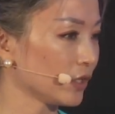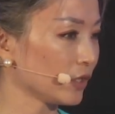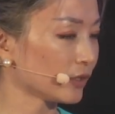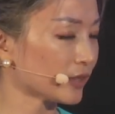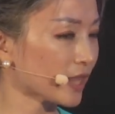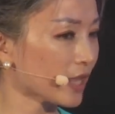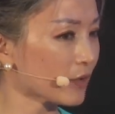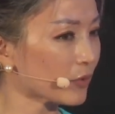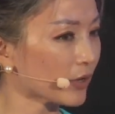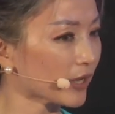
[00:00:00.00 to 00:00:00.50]

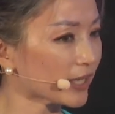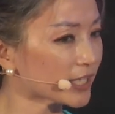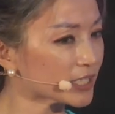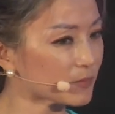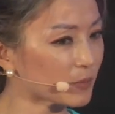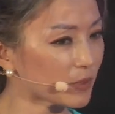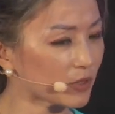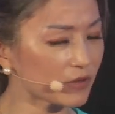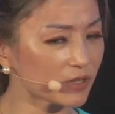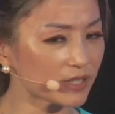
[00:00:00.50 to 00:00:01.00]
They were
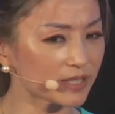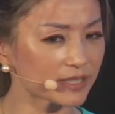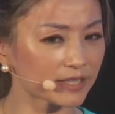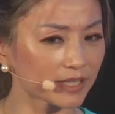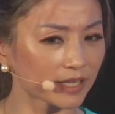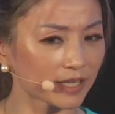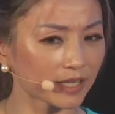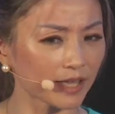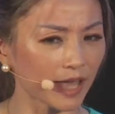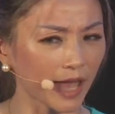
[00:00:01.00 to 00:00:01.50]

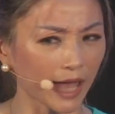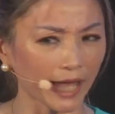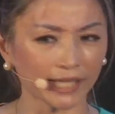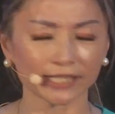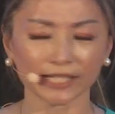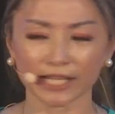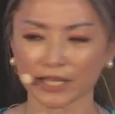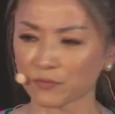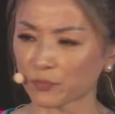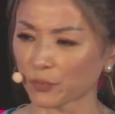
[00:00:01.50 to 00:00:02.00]
experiencing
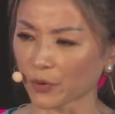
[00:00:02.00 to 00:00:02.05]
acne